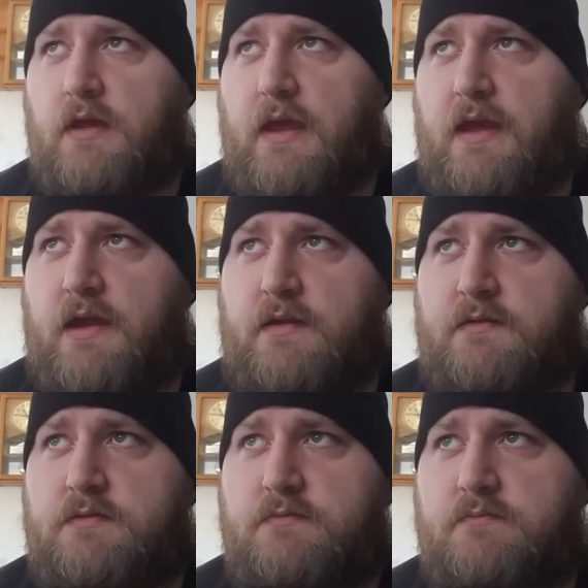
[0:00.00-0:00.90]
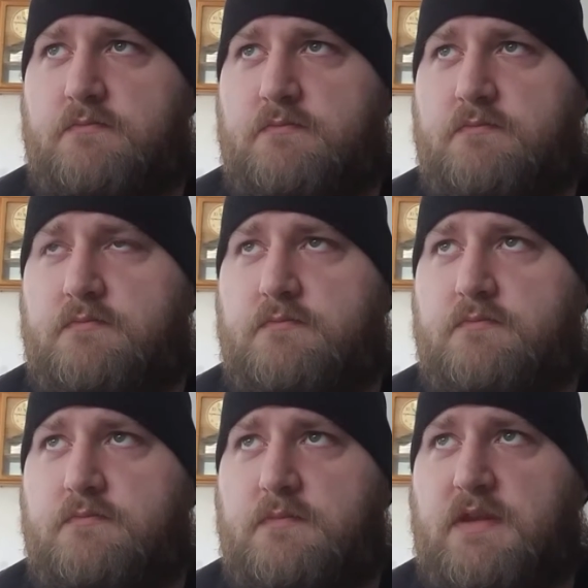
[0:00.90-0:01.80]
And
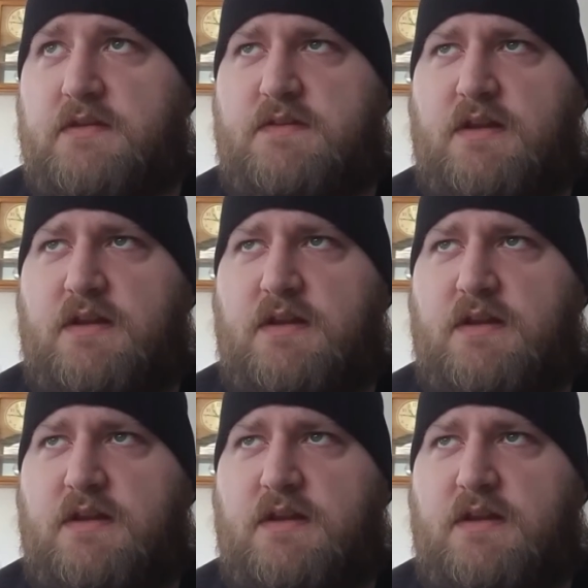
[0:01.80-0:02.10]
that's